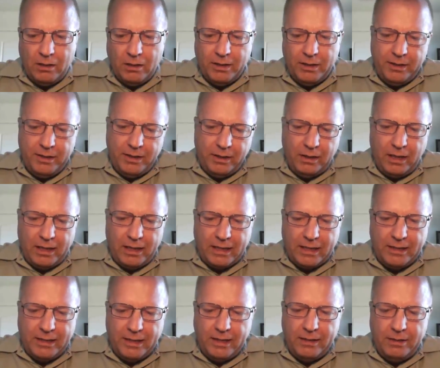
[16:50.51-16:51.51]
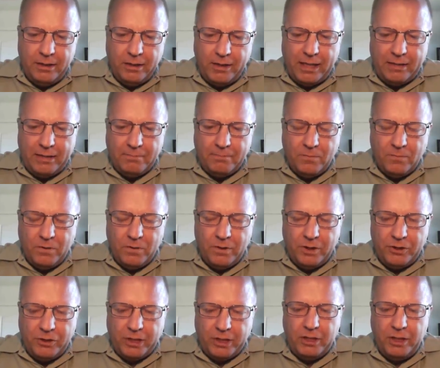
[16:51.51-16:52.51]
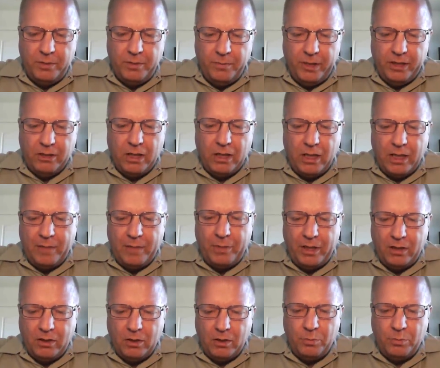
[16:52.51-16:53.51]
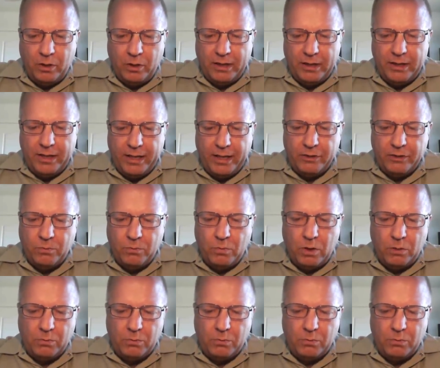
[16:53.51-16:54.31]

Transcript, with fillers: Uh, and, and, like I said, you know, that the 60 meter high power broadcast,